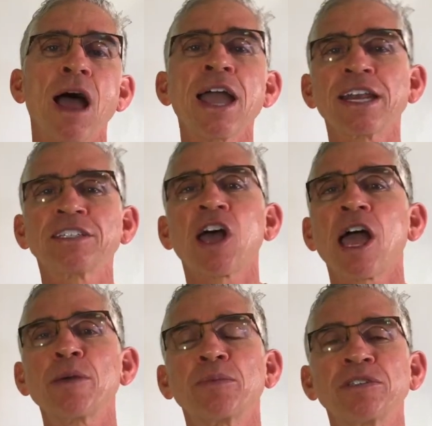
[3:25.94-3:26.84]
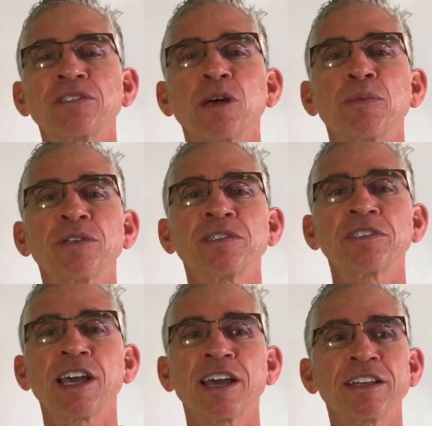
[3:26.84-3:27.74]
I had a time when someone
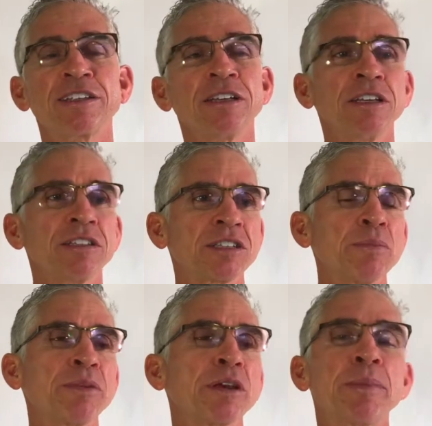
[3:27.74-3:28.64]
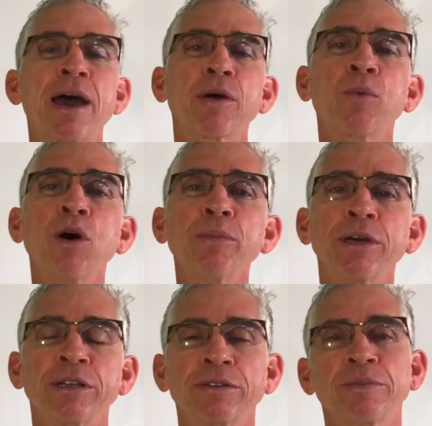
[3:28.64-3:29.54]
said something about a
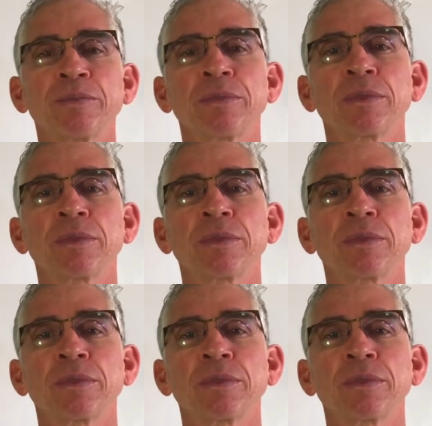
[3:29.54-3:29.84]
woman